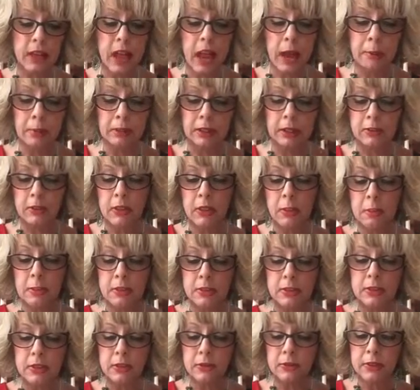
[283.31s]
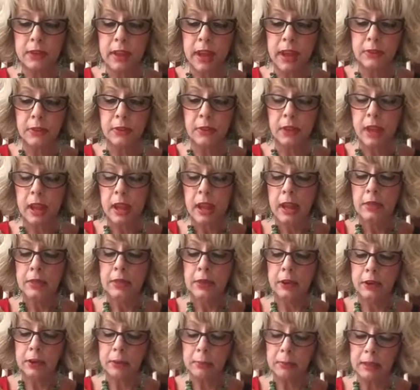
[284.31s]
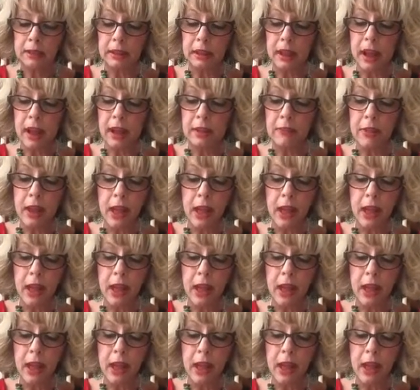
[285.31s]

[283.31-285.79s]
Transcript: I believe in the midst of death, there can be life.